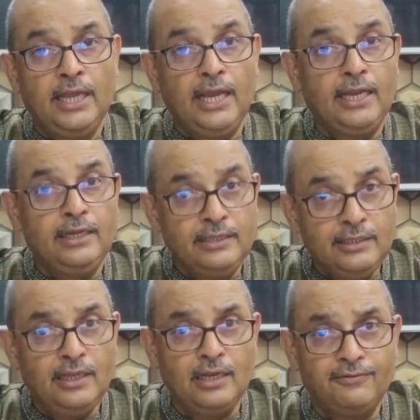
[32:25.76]
and
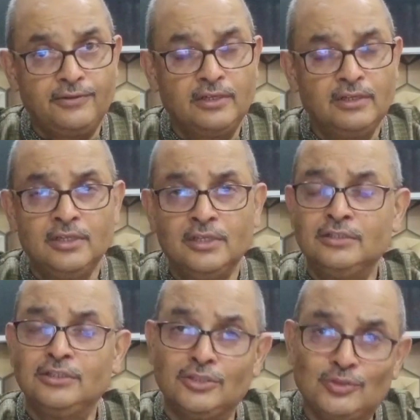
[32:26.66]
hereafter
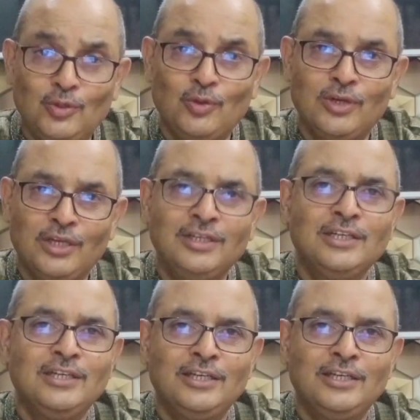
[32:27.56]
the slogan